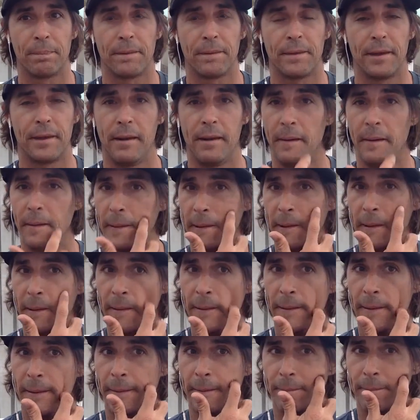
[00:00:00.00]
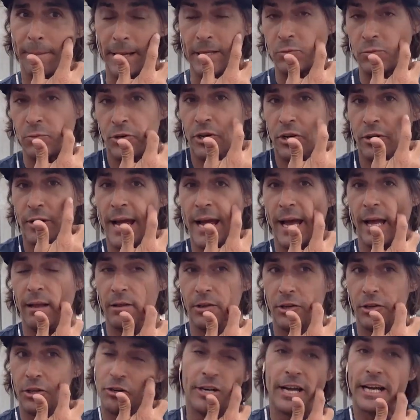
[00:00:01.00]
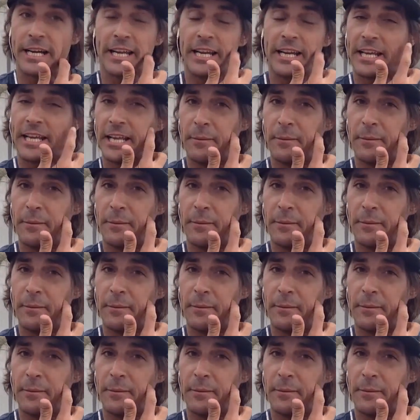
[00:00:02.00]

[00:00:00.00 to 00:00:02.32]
Okay. That's where you're at. You're not going to